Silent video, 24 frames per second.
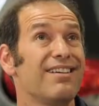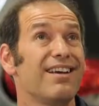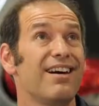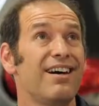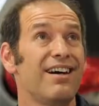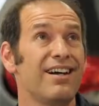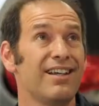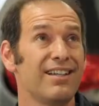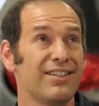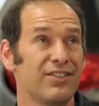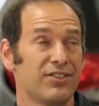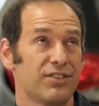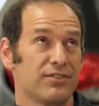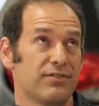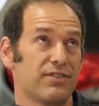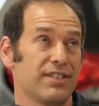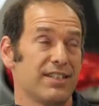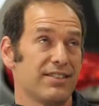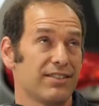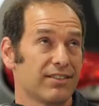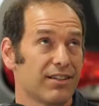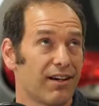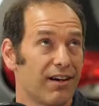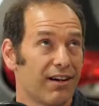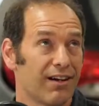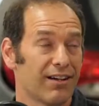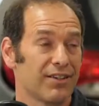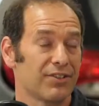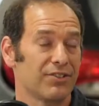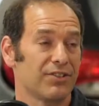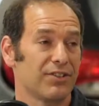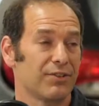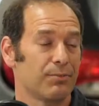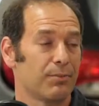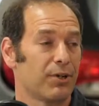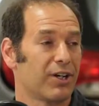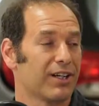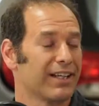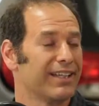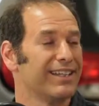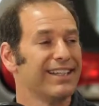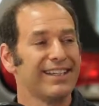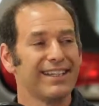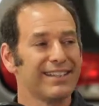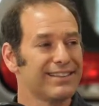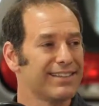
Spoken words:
tons of these cars in the market.